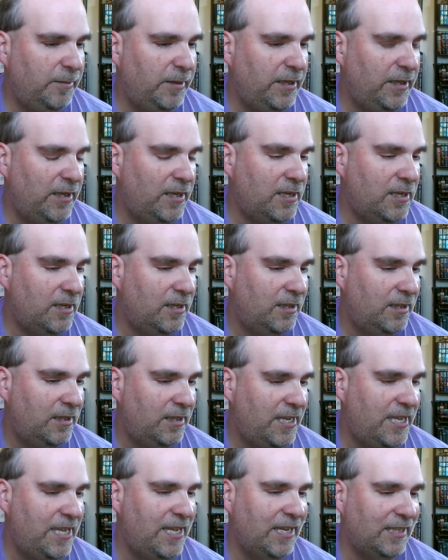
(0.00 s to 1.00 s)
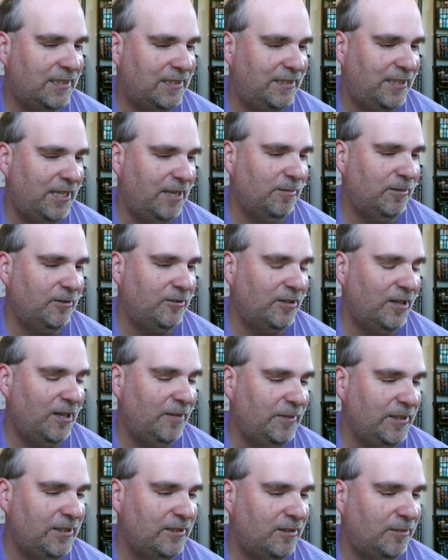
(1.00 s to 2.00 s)
They understand, they
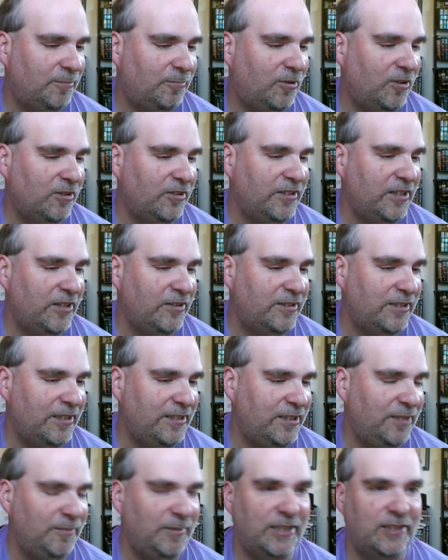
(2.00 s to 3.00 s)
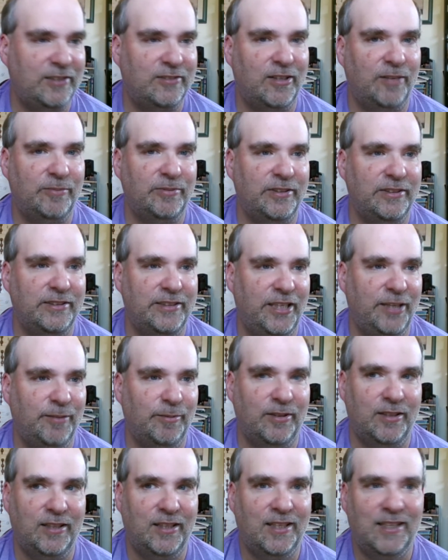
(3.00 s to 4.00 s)
talk to me.
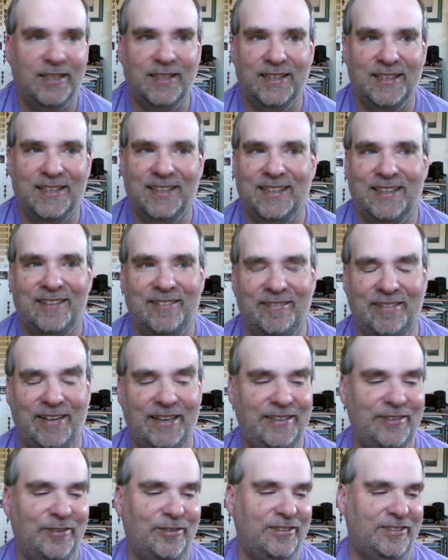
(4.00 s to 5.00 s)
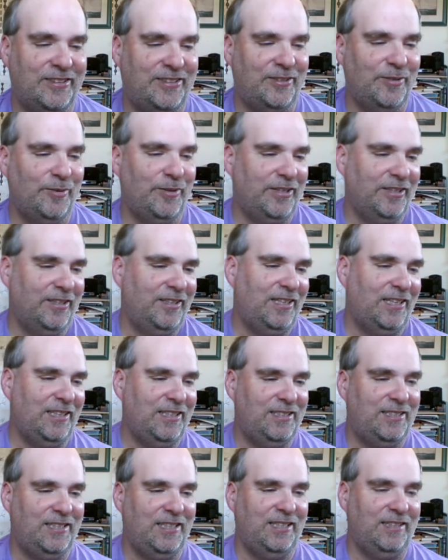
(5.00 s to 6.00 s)
They
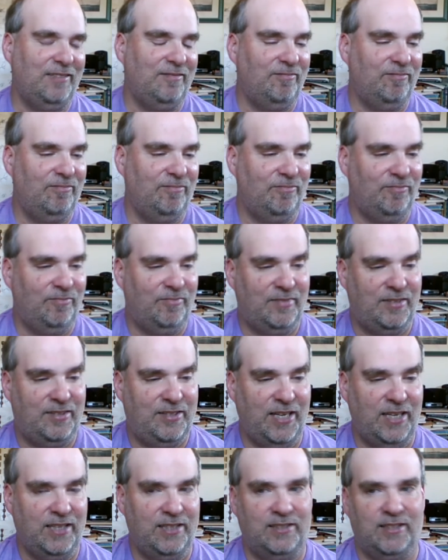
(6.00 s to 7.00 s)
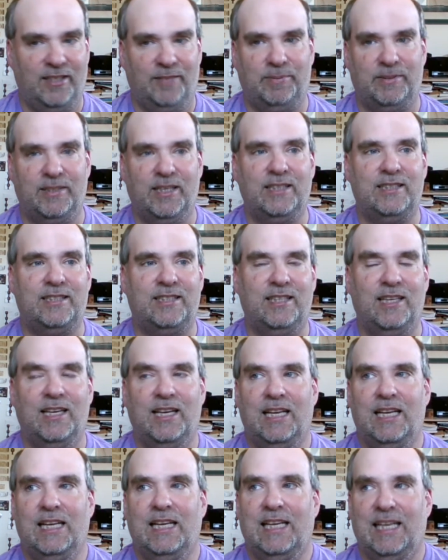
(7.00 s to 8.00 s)
understand. Um,
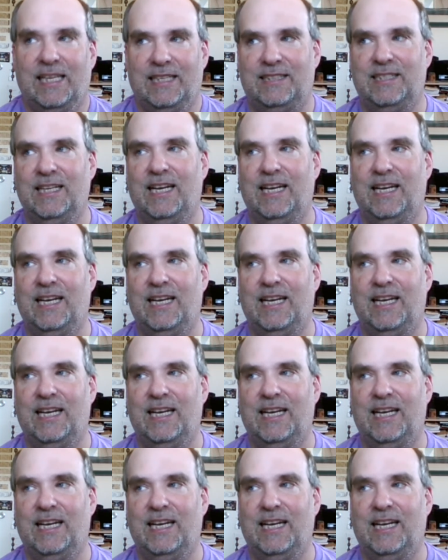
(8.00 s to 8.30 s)
yeah.